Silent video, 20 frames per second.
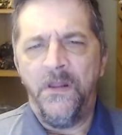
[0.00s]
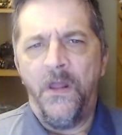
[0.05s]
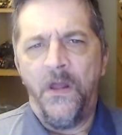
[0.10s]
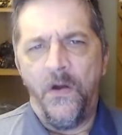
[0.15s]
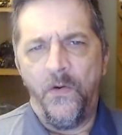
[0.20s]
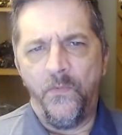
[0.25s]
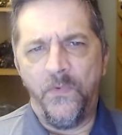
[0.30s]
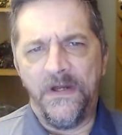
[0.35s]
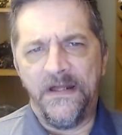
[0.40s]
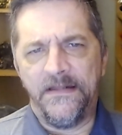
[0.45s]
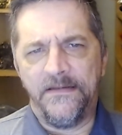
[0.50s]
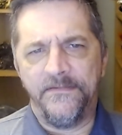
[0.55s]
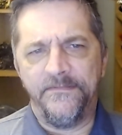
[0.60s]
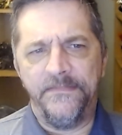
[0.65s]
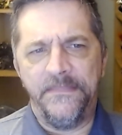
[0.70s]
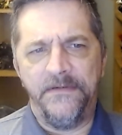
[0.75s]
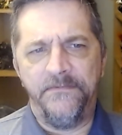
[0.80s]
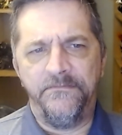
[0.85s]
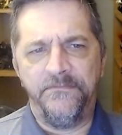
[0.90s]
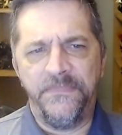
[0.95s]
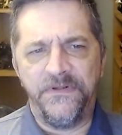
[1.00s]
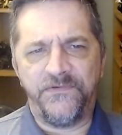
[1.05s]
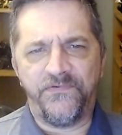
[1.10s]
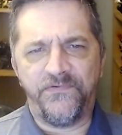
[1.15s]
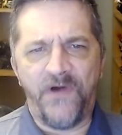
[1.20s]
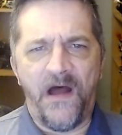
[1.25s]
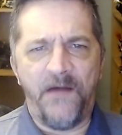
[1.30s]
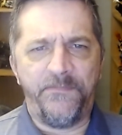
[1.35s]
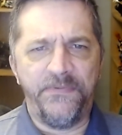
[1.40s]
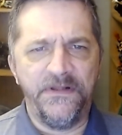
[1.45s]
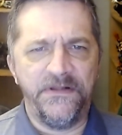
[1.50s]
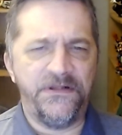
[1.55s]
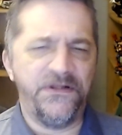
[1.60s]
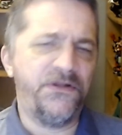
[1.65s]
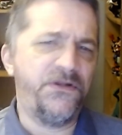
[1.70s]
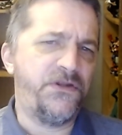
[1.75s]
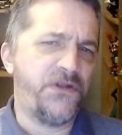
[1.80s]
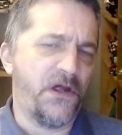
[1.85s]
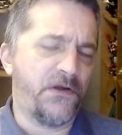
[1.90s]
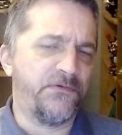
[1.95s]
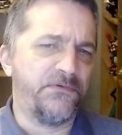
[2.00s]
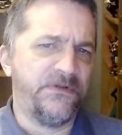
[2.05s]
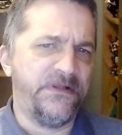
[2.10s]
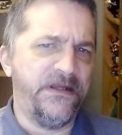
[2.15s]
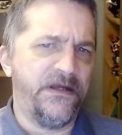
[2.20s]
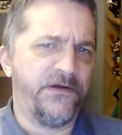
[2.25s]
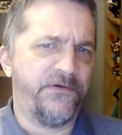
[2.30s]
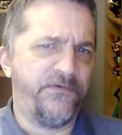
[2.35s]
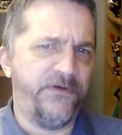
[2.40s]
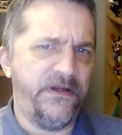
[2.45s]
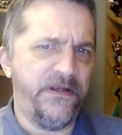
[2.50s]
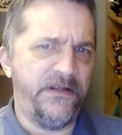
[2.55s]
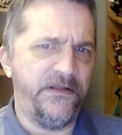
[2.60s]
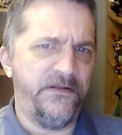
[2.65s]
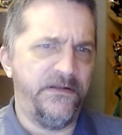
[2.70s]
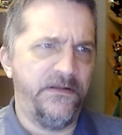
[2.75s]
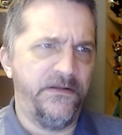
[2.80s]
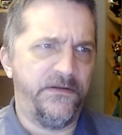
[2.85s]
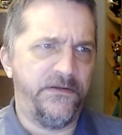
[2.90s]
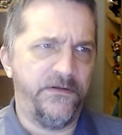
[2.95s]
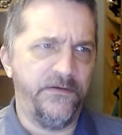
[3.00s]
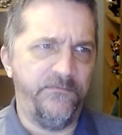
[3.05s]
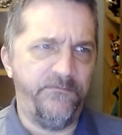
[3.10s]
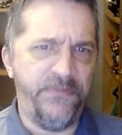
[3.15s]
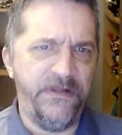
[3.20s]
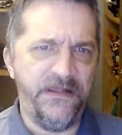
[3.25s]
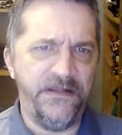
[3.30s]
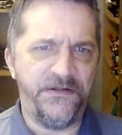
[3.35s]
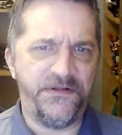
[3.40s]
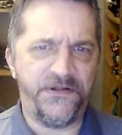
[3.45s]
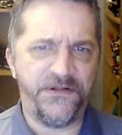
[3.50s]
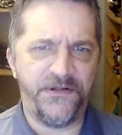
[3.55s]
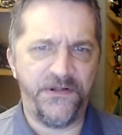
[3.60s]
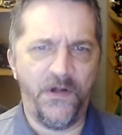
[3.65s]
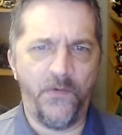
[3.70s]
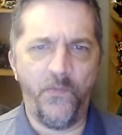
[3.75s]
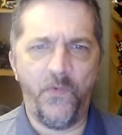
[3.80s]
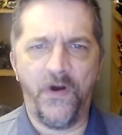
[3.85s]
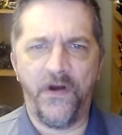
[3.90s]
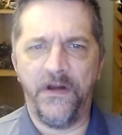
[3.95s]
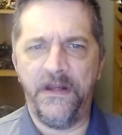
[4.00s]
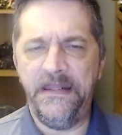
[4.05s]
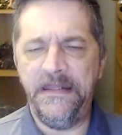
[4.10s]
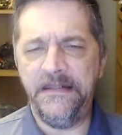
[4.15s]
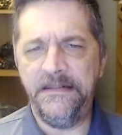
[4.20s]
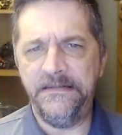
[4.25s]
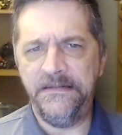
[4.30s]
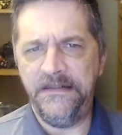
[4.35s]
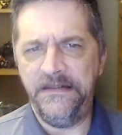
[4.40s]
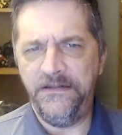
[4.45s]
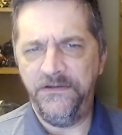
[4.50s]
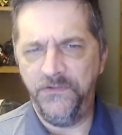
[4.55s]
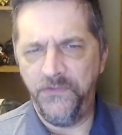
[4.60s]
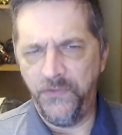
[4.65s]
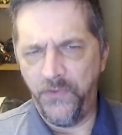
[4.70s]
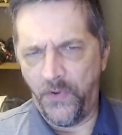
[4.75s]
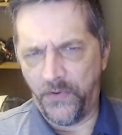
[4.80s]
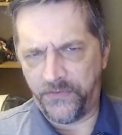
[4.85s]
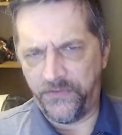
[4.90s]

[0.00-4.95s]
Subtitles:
well, Metropolis is generally agreed to be somewhere in the New York,